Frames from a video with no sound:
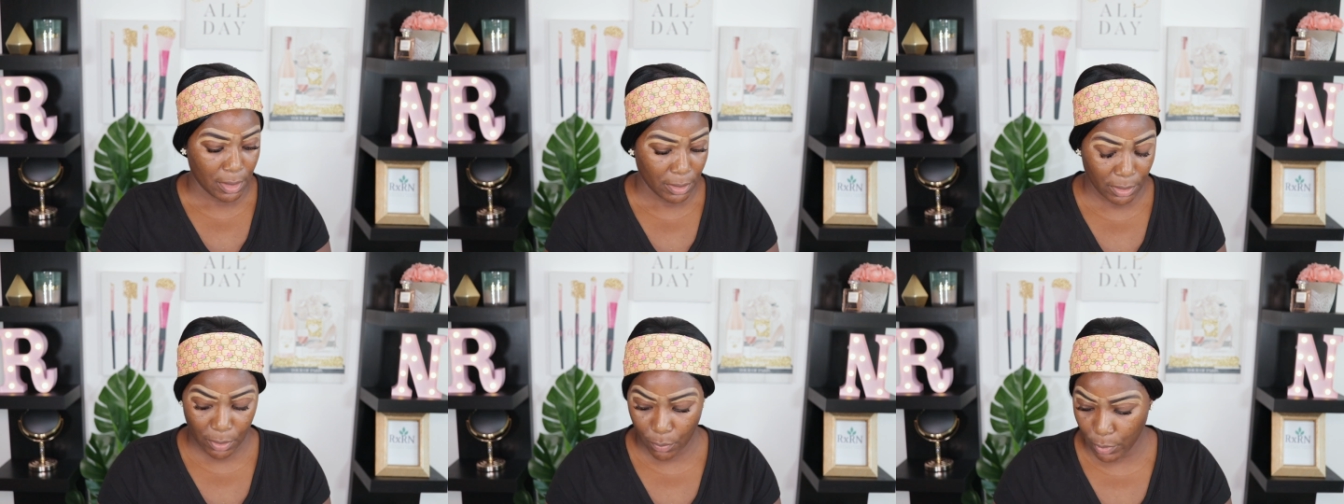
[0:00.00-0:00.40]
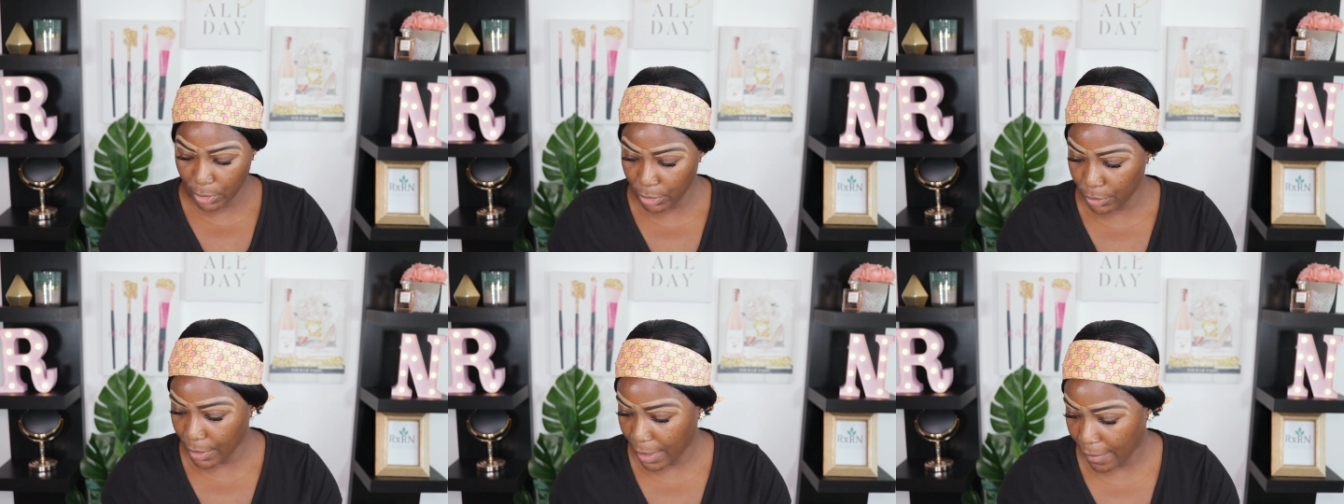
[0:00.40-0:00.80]
So
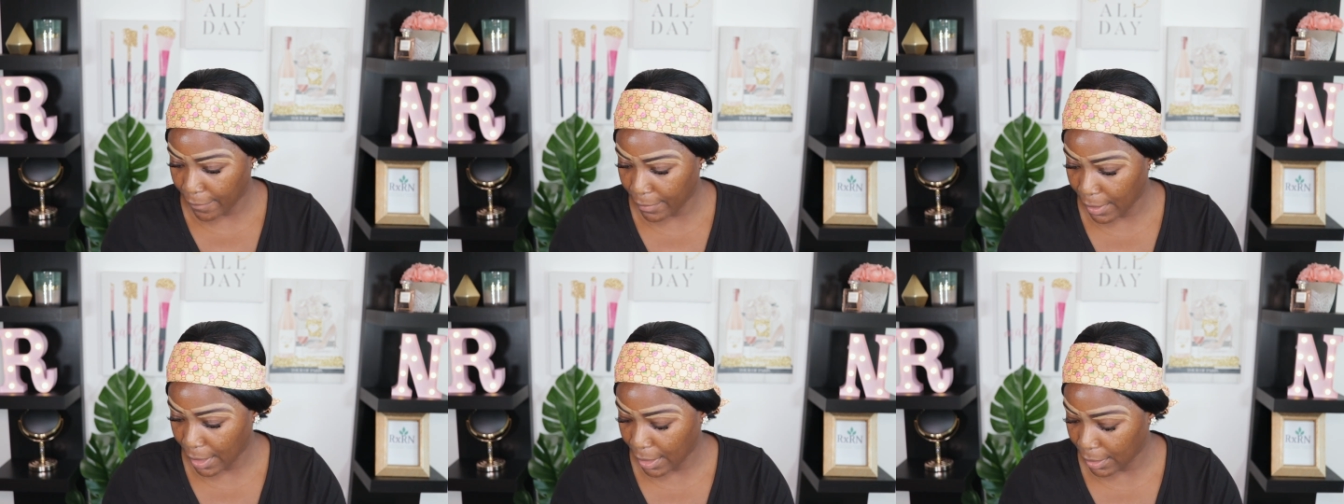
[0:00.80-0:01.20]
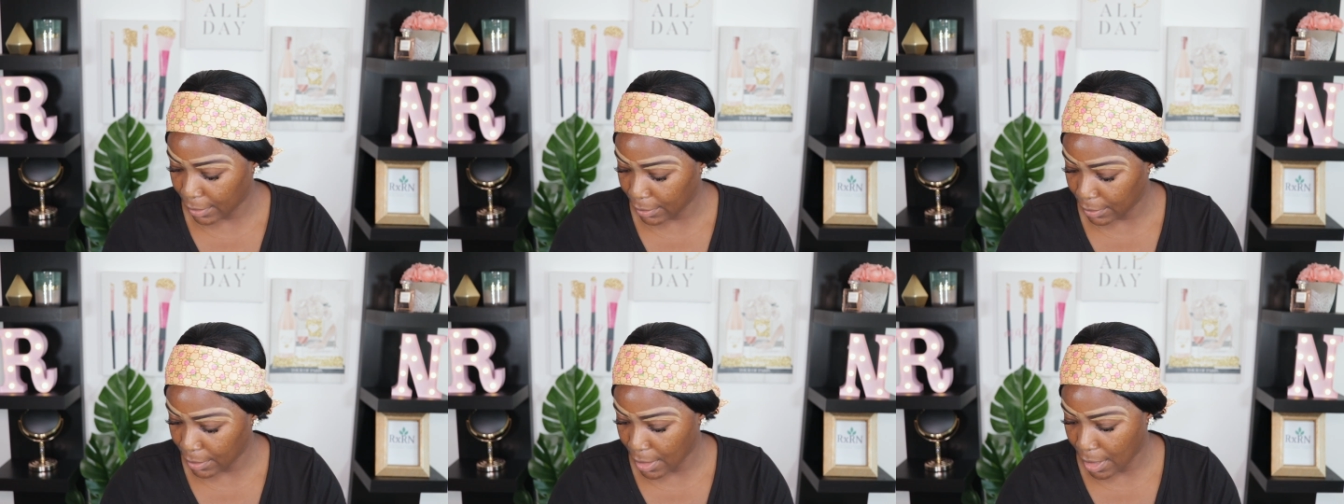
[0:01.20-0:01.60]
once you have
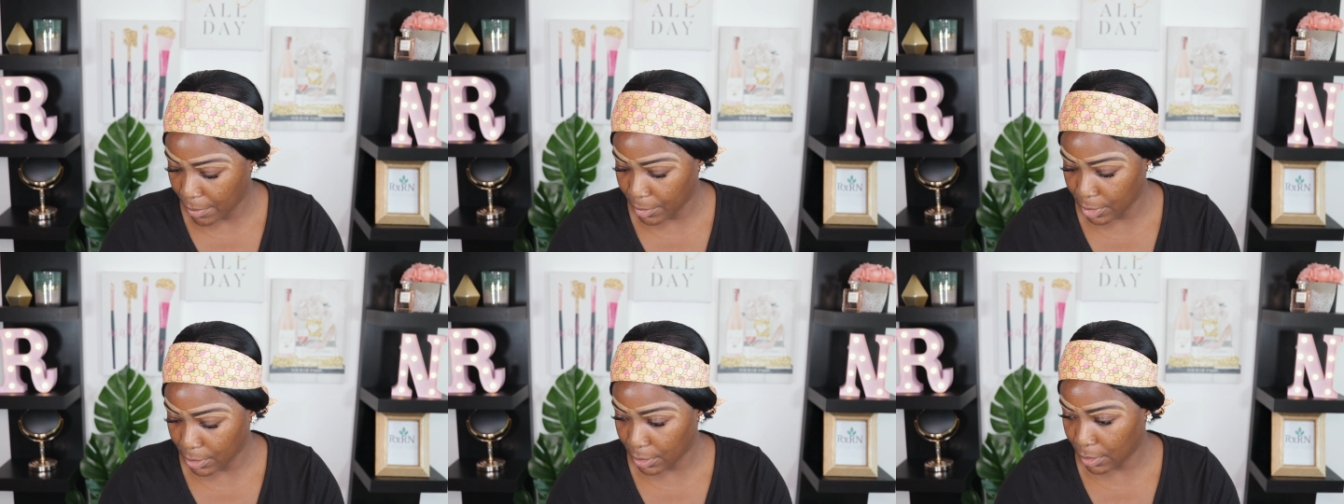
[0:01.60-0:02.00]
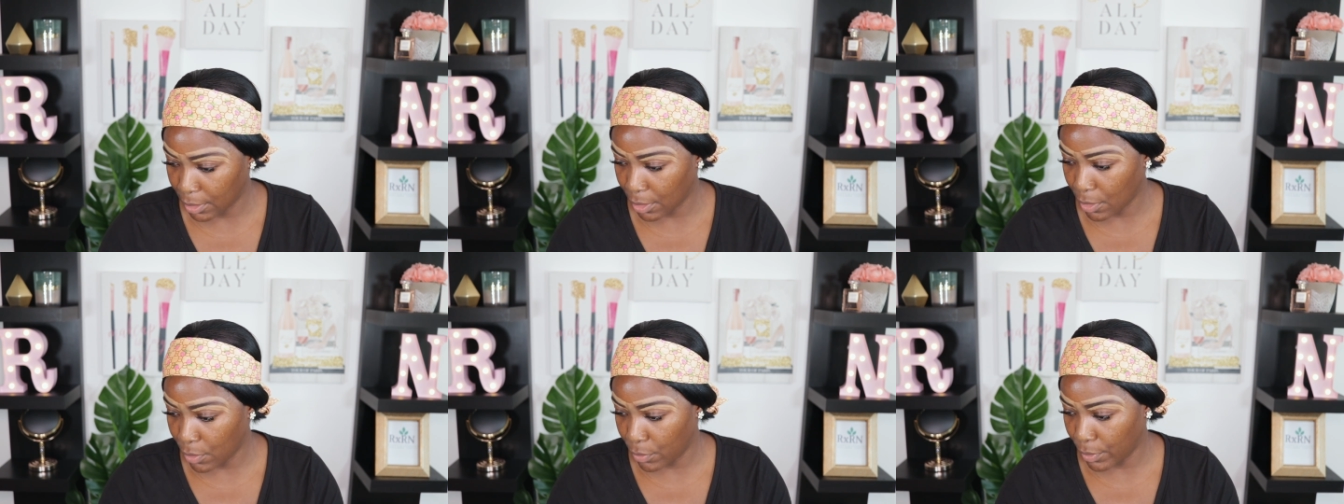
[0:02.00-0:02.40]
that, now I'm just gonna
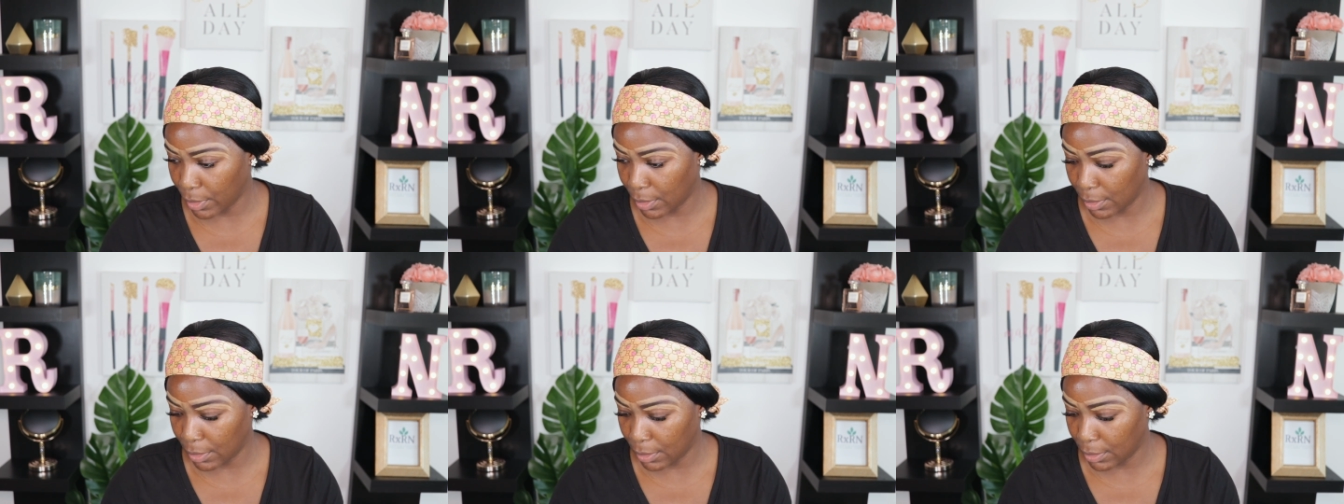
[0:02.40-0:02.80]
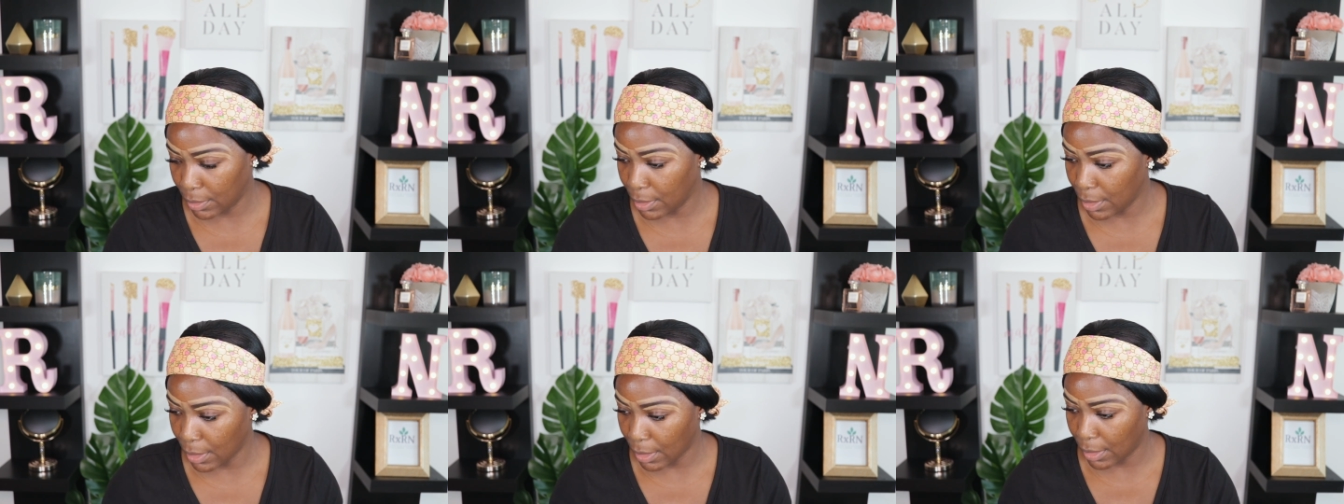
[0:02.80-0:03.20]
go in
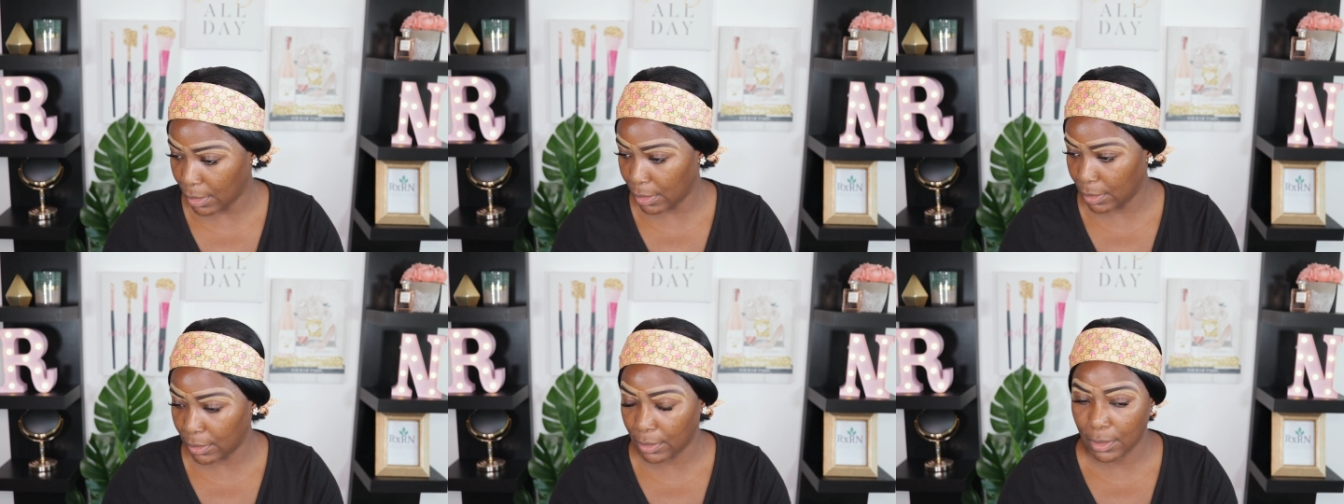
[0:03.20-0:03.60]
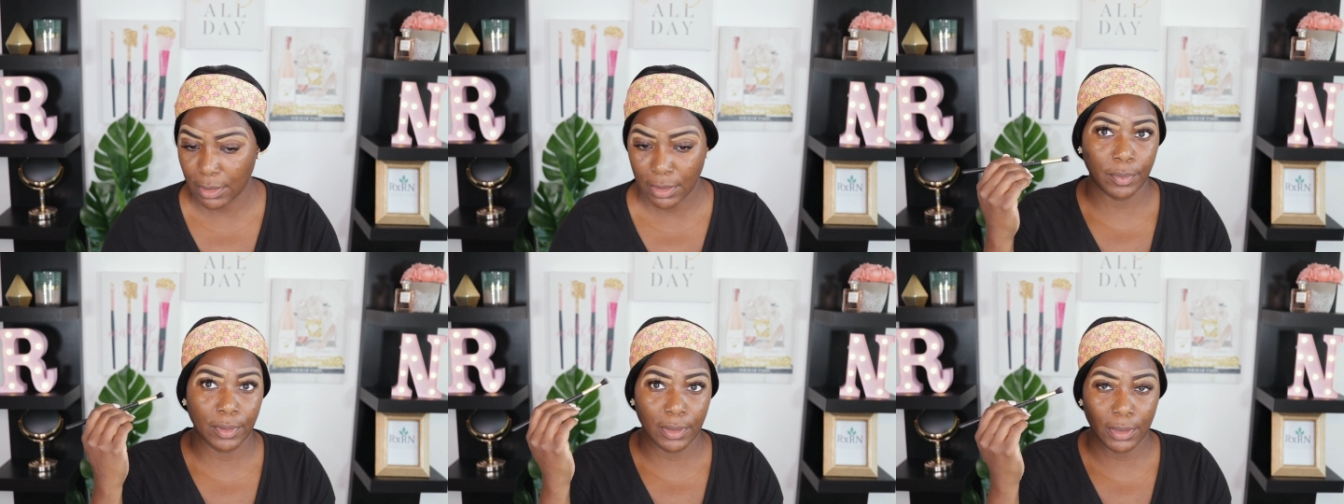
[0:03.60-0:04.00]
and
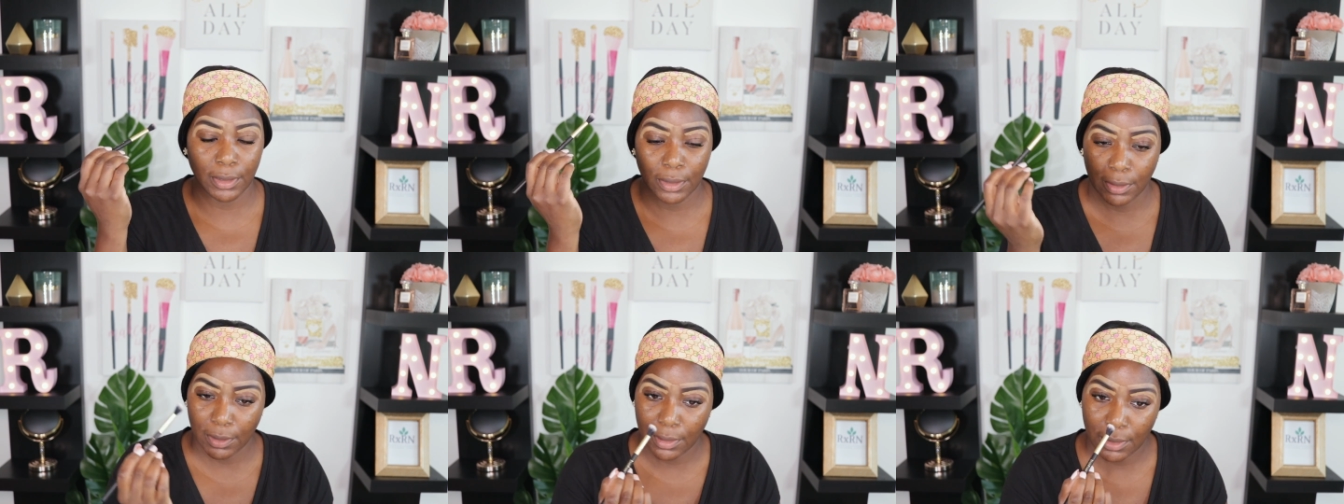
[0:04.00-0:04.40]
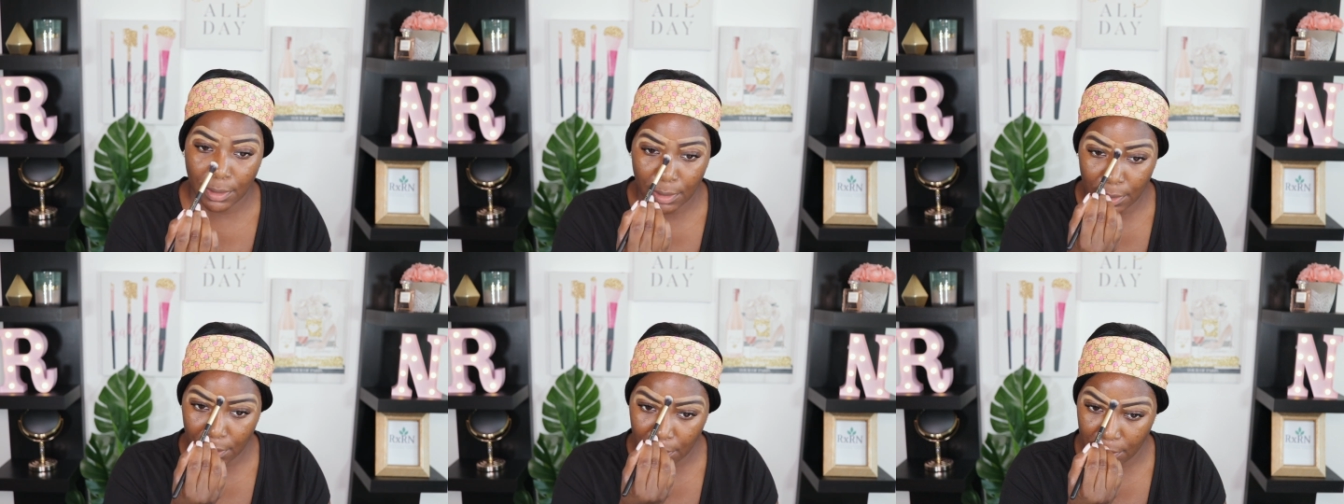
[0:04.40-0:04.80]
blend
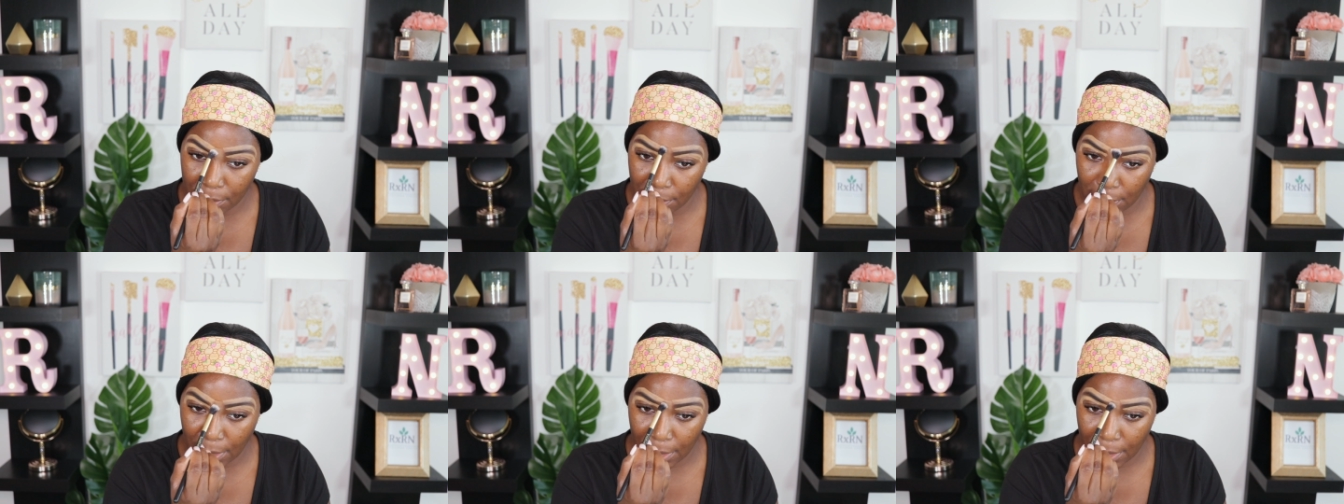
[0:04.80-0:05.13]
this in.